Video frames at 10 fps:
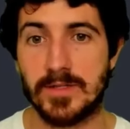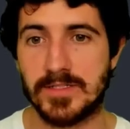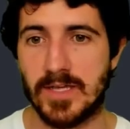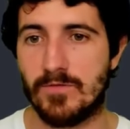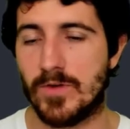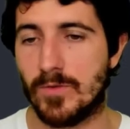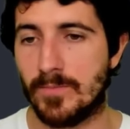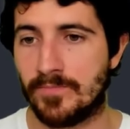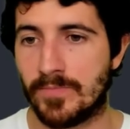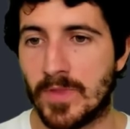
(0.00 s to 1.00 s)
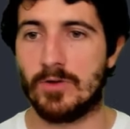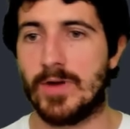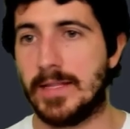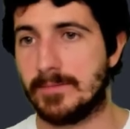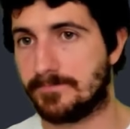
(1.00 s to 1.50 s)
on the same view.
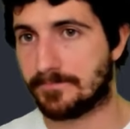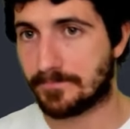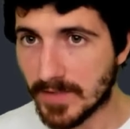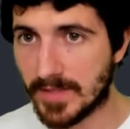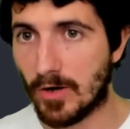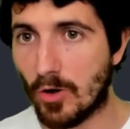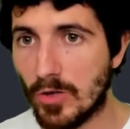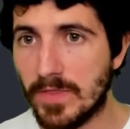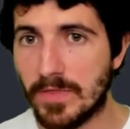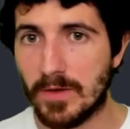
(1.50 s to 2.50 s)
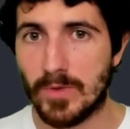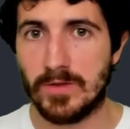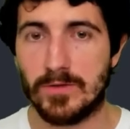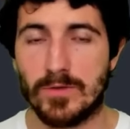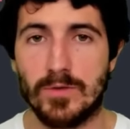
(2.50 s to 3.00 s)
Alright, the only thing we
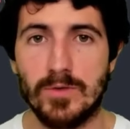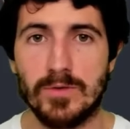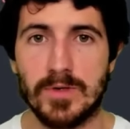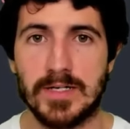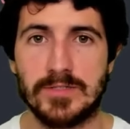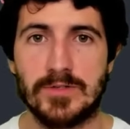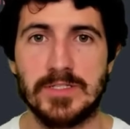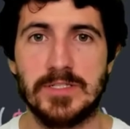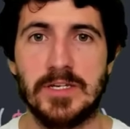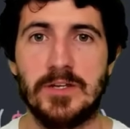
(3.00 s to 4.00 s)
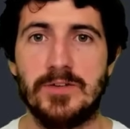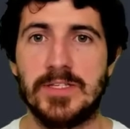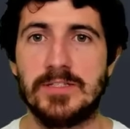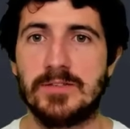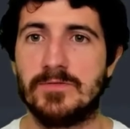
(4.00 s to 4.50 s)
need to do, as you can see here,
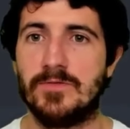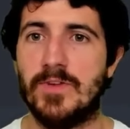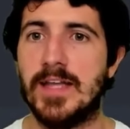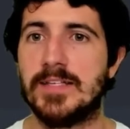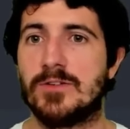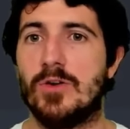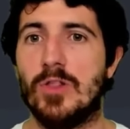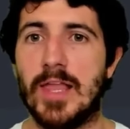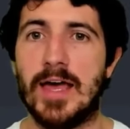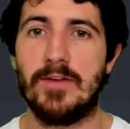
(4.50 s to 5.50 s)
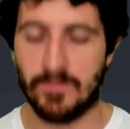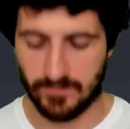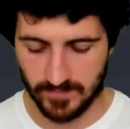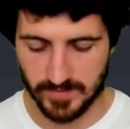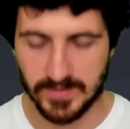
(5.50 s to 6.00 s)
this file is called
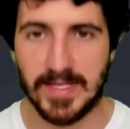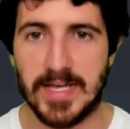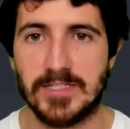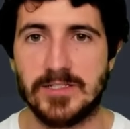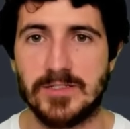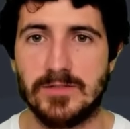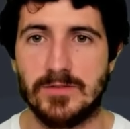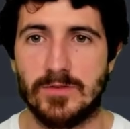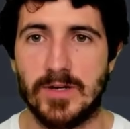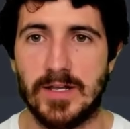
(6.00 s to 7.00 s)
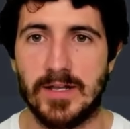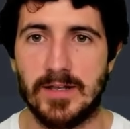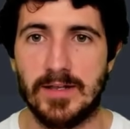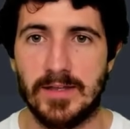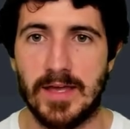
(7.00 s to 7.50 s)
live dash or
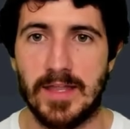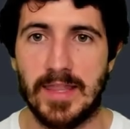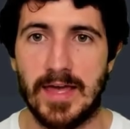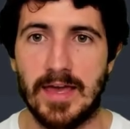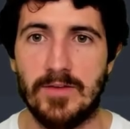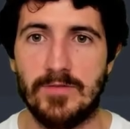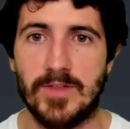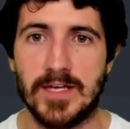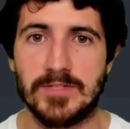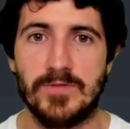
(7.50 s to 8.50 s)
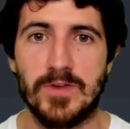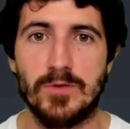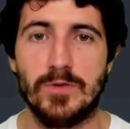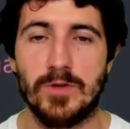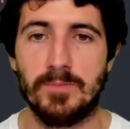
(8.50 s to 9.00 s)
yeah,
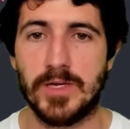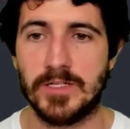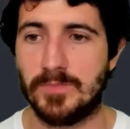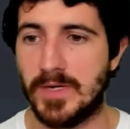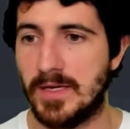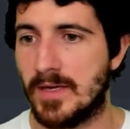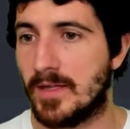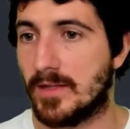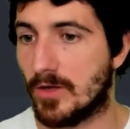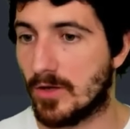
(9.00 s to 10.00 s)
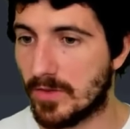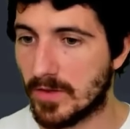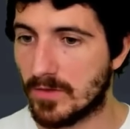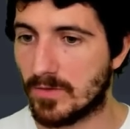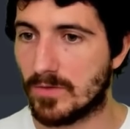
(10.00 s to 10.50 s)
live-view.php. The only
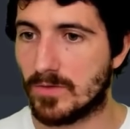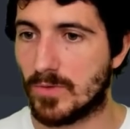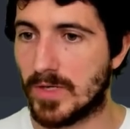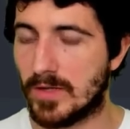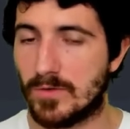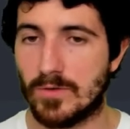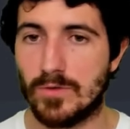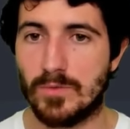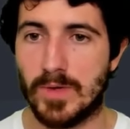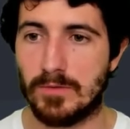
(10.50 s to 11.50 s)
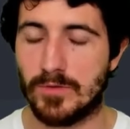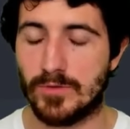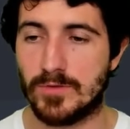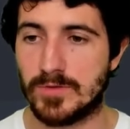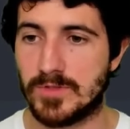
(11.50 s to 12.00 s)
thing to, we need to do to be able
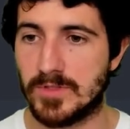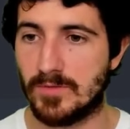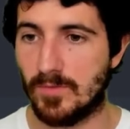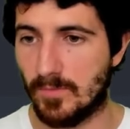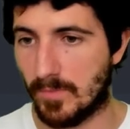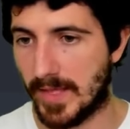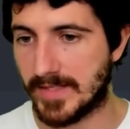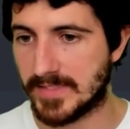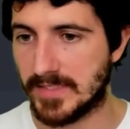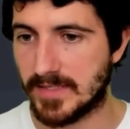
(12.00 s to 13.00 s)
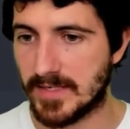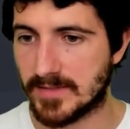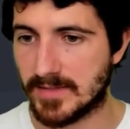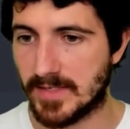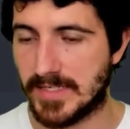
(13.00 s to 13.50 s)
to use Blade
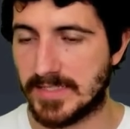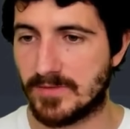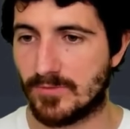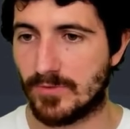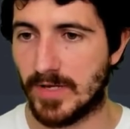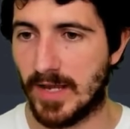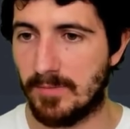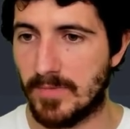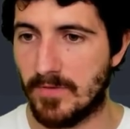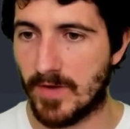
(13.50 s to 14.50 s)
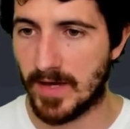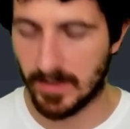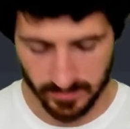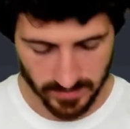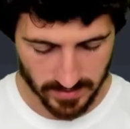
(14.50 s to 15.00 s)
syntax is rename the
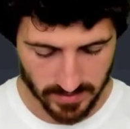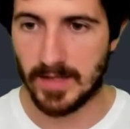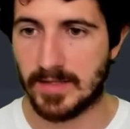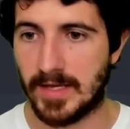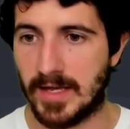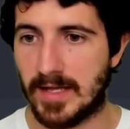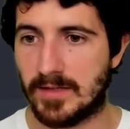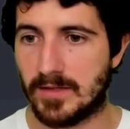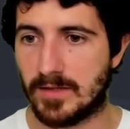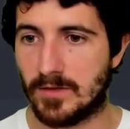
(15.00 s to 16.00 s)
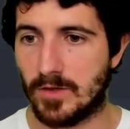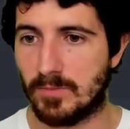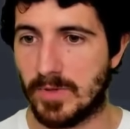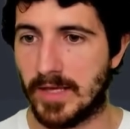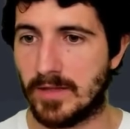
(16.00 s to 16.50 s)
file and then add the
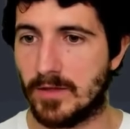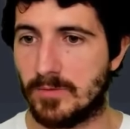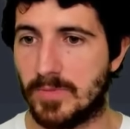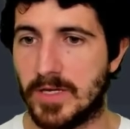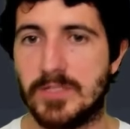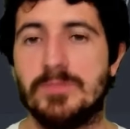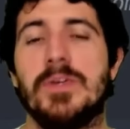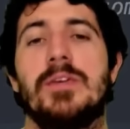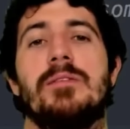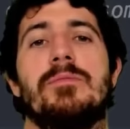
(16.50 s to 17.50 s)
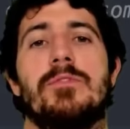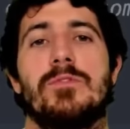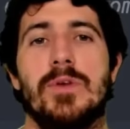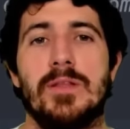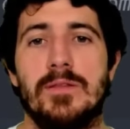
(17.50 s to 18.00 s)
.blade.php
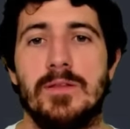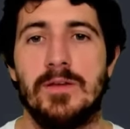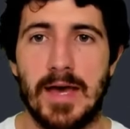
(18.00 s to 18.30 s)
to it